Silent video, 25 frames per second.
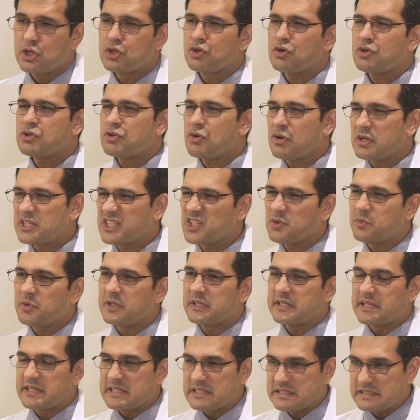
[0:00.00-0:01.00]
your doctor
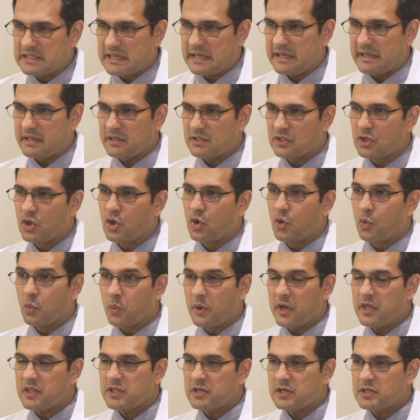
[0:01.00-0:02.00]
will decide
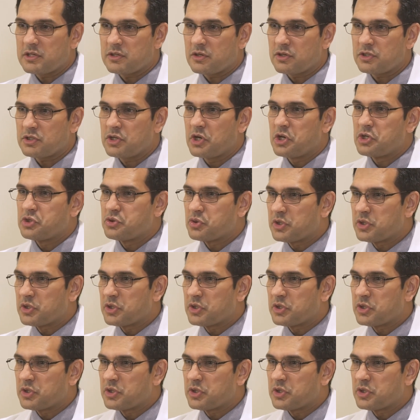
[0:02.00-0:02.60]
whether or not